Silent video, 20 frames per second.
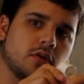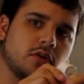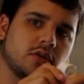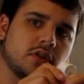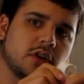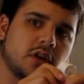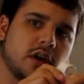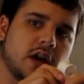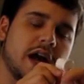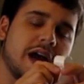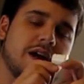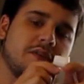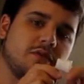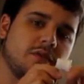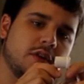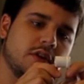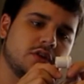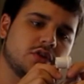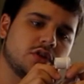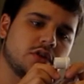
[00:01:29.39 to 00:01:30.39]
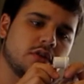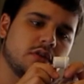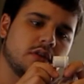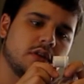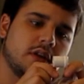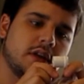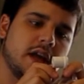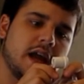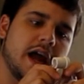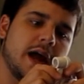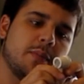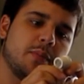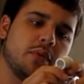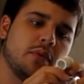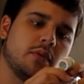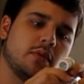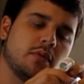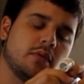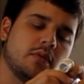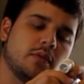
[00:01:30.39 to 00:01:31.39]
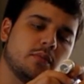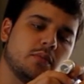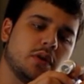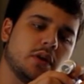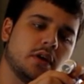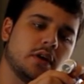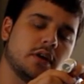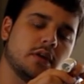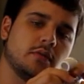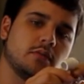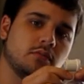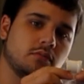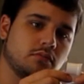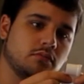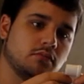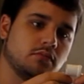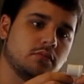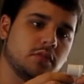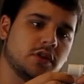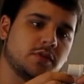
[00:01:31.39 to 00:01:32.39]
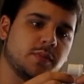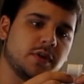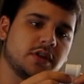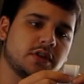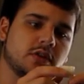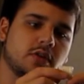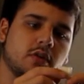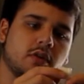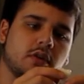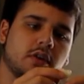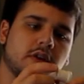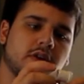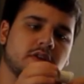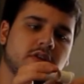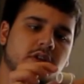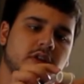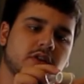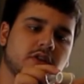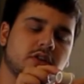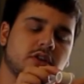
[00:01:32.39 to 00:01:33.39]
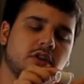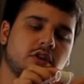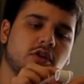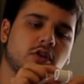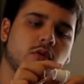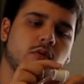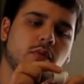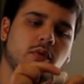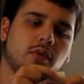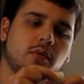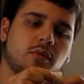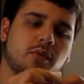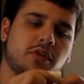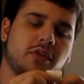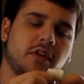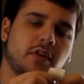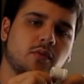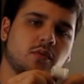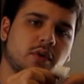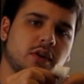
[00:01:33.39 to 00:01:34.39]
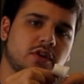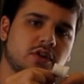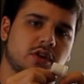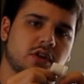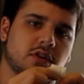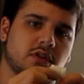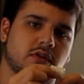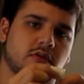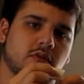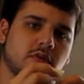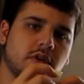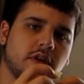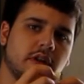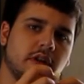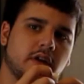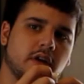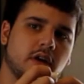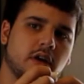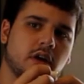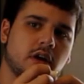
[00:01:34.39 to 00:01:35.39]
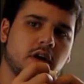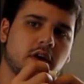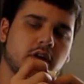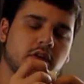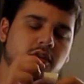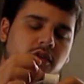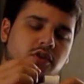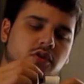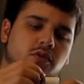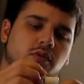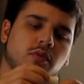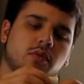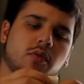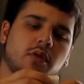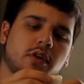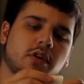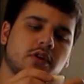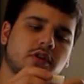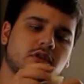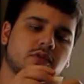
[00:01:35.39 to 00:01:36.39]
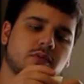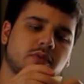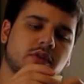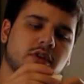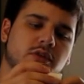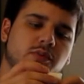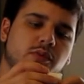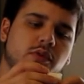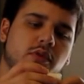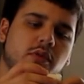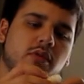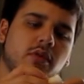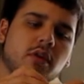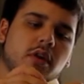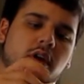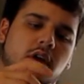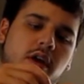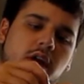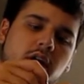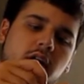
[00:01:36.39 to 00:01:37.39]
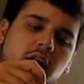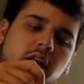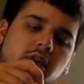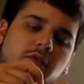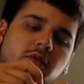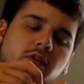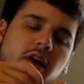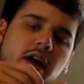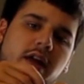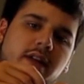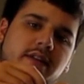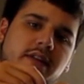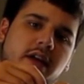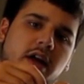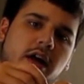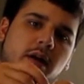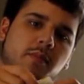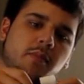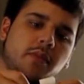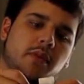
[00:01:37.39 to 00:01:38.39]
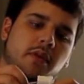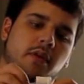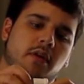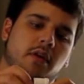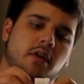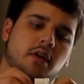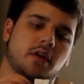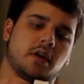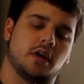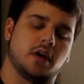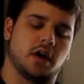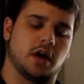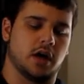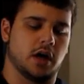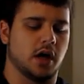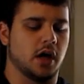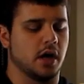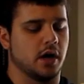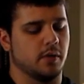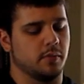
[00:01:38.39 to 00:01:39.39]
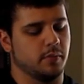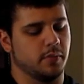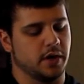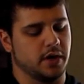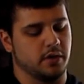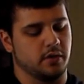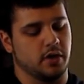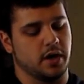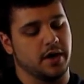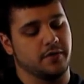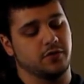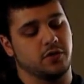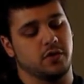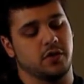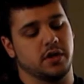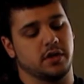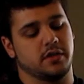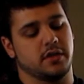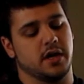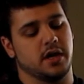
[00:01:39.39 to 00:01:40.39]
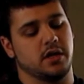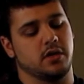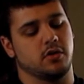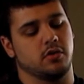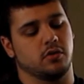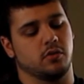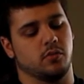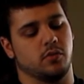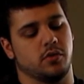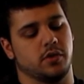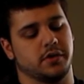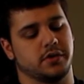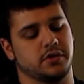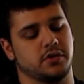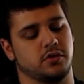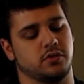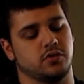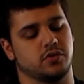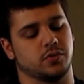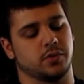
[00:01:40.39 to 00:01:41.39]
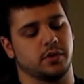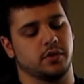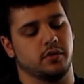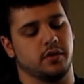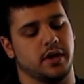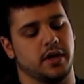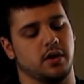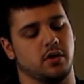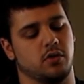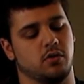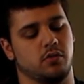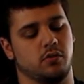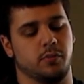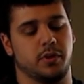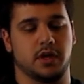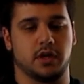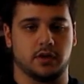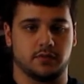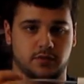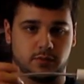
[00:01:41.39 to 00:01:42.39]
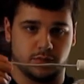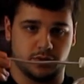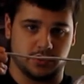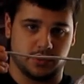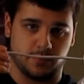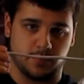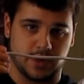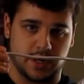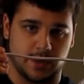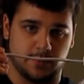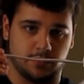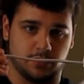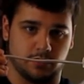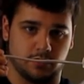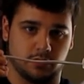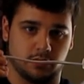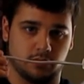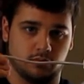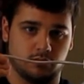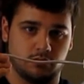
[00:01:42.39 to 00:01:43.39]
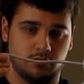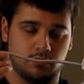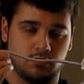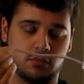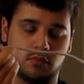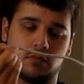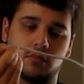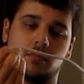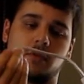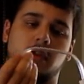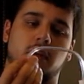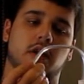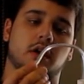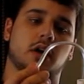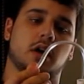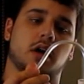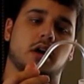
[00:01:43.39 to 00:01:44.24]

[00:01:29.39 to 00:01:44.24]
a half-inch cap plug. That's basically all it is. You don't want with the ridges or any to screw on. You just want the smooth and the flat top. But after you get that, you're going to want to drill a hole big enough to put the pipe through, the